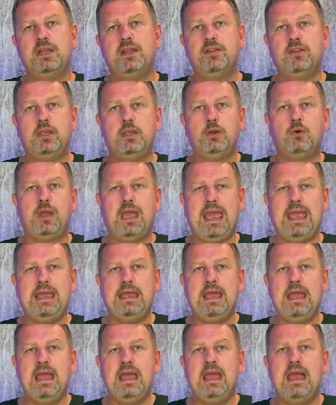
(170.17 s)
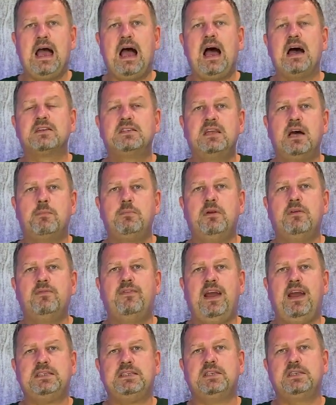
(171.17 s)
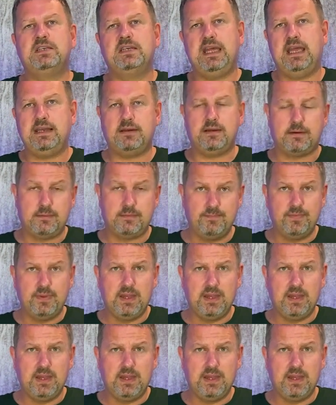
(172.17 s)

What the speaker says: in the UK are double vaccinated.